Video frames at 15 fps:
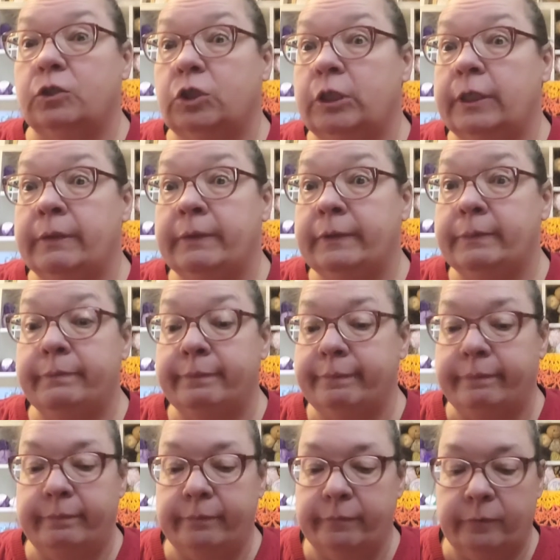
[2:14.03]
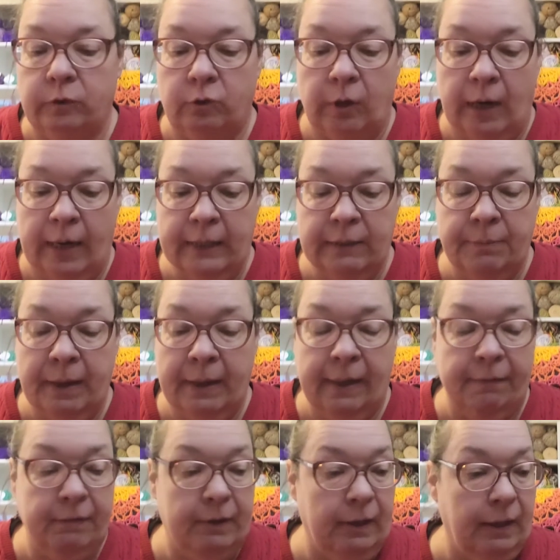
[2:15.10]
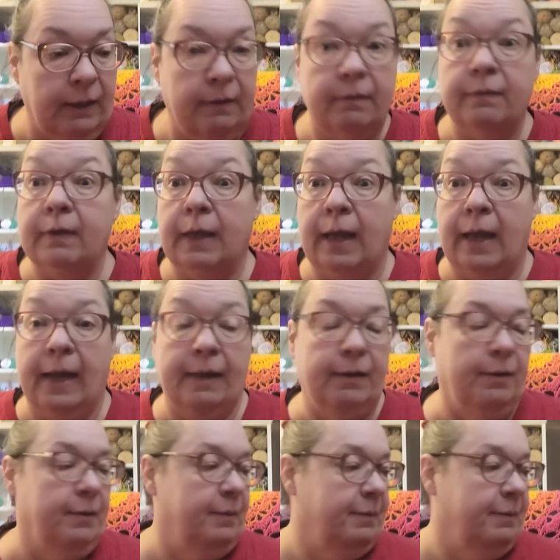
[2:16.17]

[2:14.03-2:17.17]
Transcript: She cries about everything. The cat.